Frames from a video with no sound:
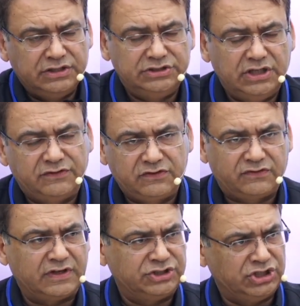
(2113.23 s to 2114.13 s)
just
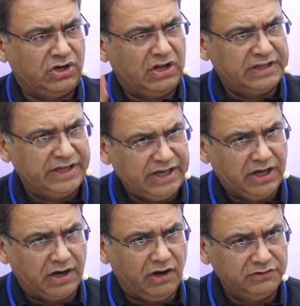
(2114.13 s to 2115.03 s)
suction all the air
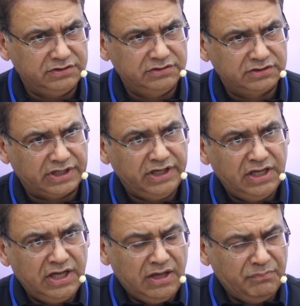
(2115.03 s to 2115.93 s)
out. Okay,
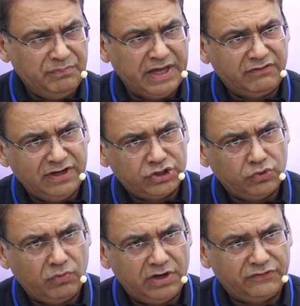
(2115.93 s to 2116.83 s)
big V
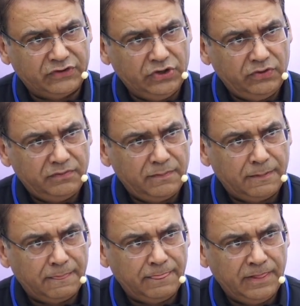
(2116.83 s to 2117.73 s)
towards you
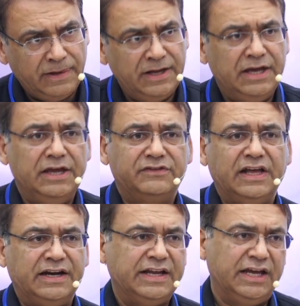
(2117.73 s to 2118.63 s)
is
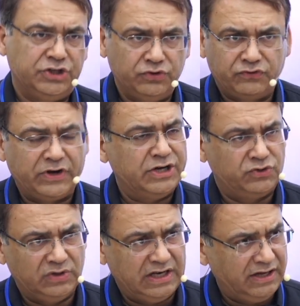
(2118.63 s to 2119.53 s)
going to take you straight
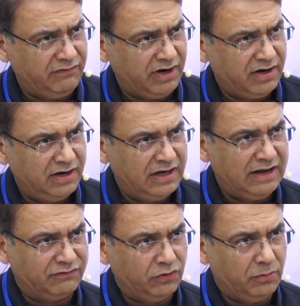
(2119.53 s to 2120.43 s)
to the liver,
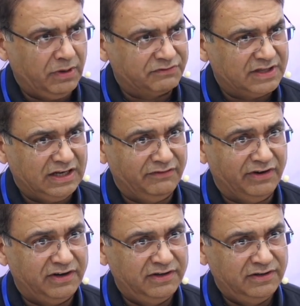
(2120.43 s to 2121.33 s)
left lobe of the
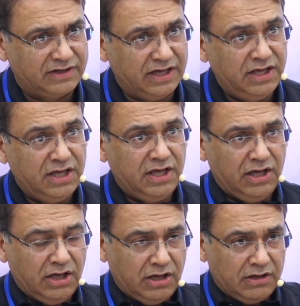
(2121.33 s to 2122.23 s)
liver. Okay,
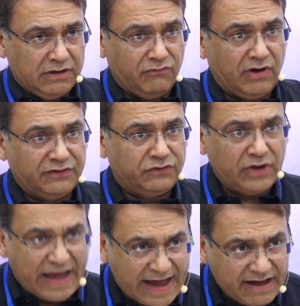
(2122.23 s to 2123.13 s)
once
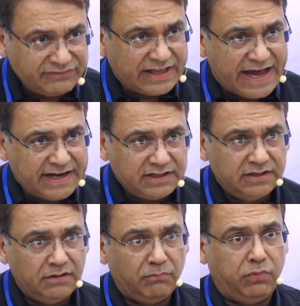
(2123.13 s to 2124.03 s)
you have
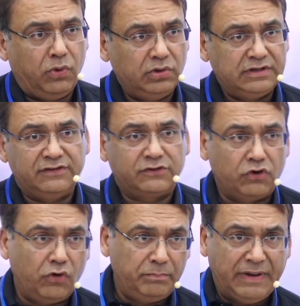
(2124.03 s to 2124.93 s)
that, pull the
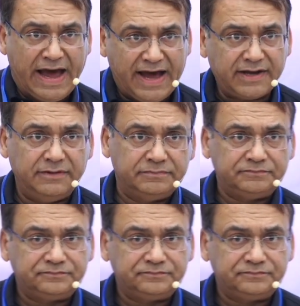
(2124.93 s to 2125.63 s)
scope back